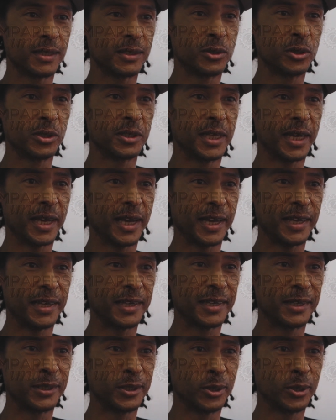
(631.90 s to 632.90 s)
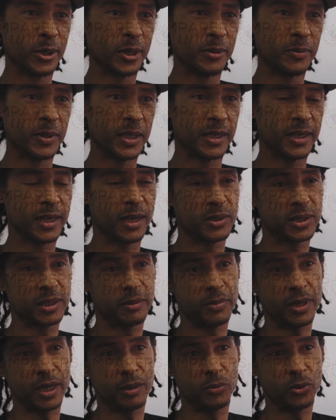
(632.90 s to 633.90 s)
good guy, you know what I mean, and I was the
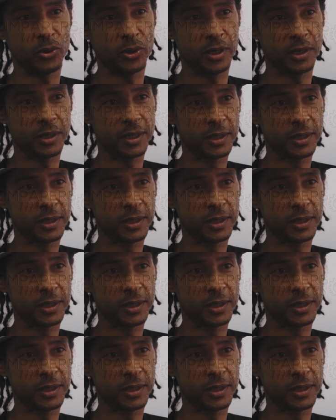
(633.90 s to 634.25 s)
bad boy.